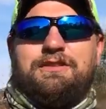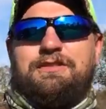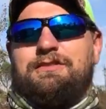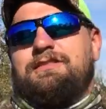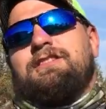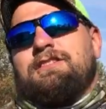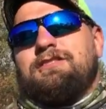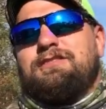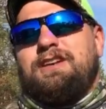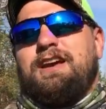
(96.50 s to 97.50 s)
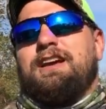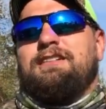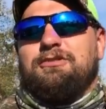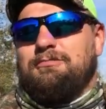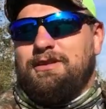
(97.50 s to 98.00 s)
with you to your
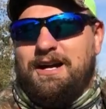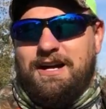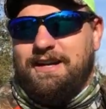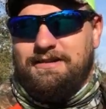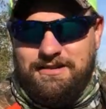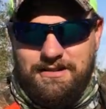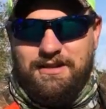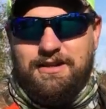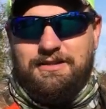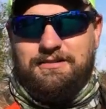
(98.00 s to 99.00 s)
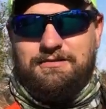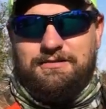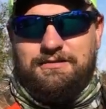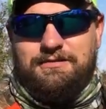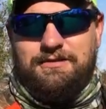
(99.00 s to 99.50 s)
stand or blind
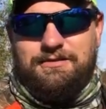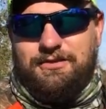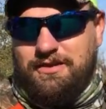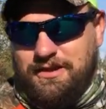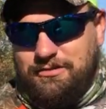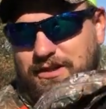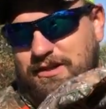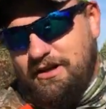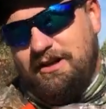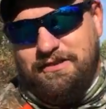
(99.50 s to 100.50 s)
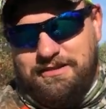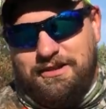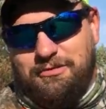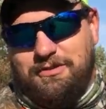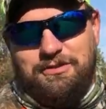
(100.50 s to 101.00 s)
so that you can call the
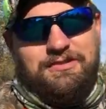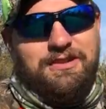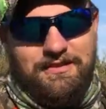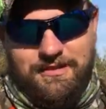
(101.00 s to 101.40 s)
deer when you see